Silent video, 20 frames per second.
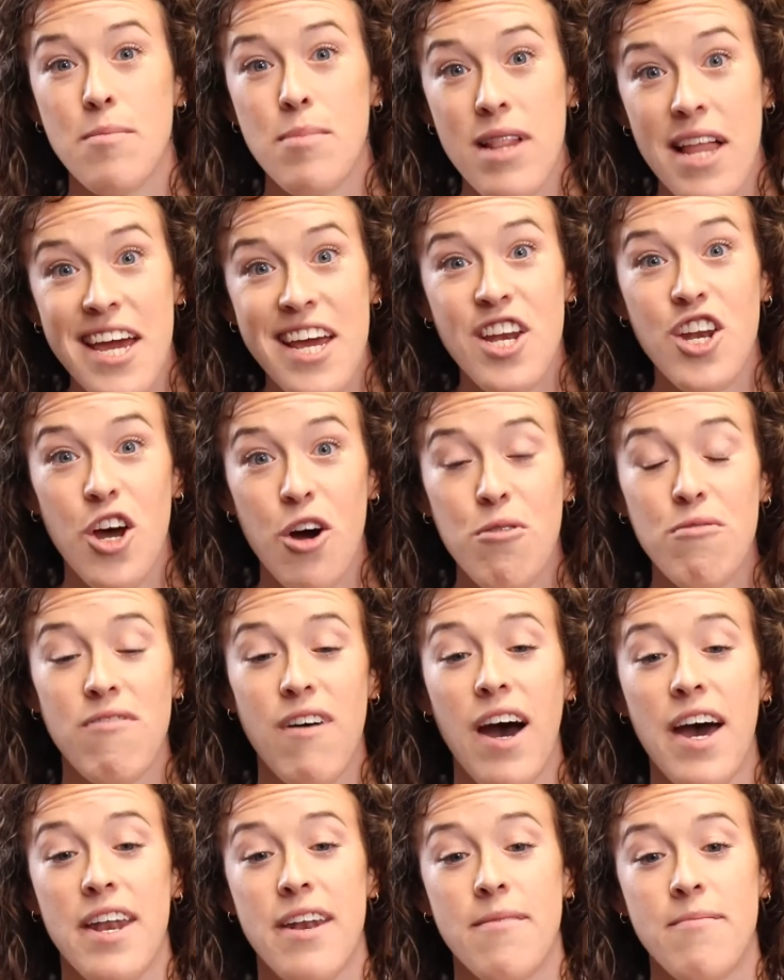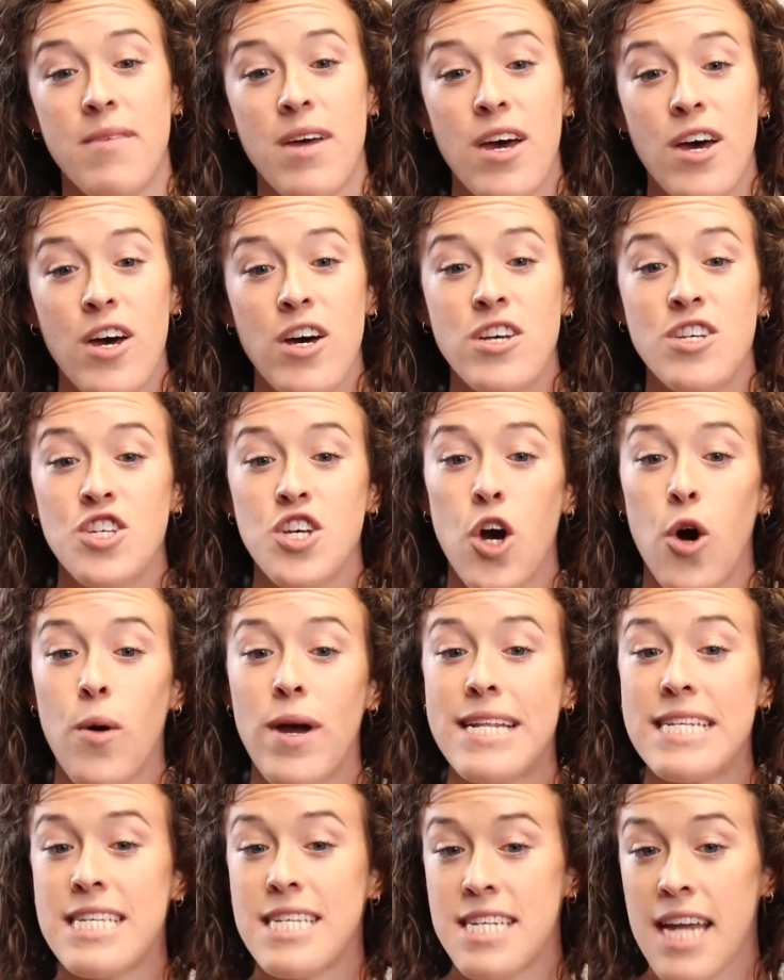and plain no fun. So
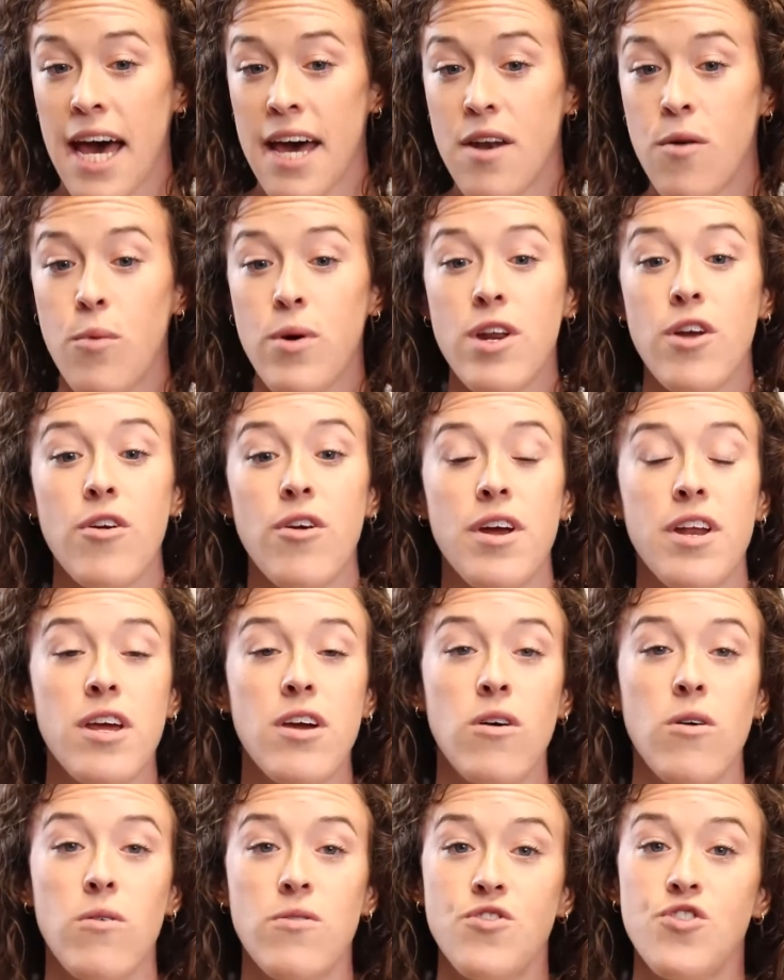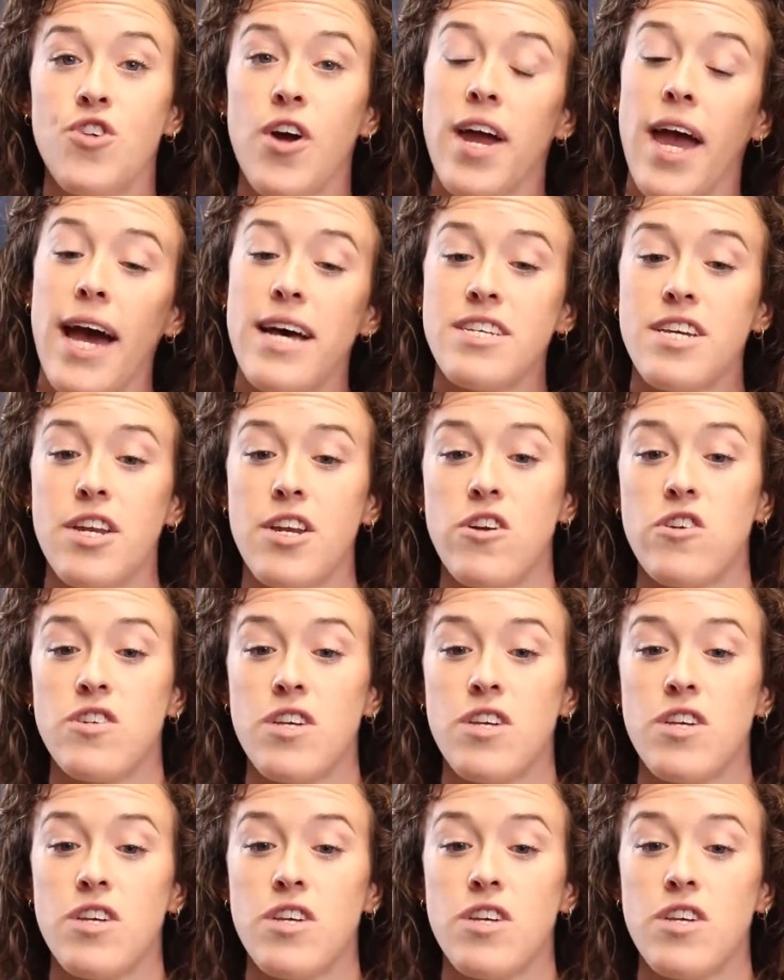instead, when creating goals, try asking